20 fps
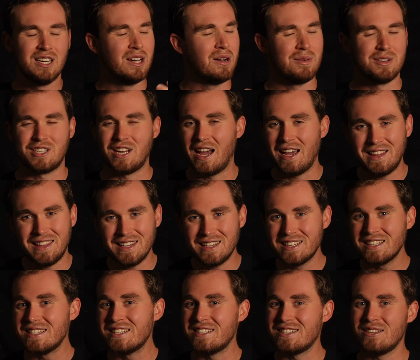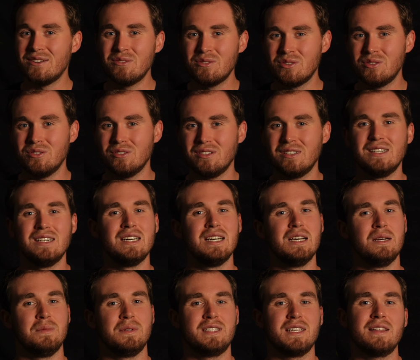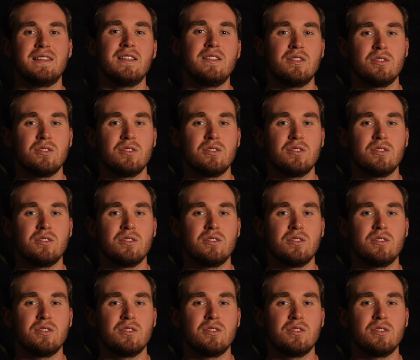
which I think is so cool because I think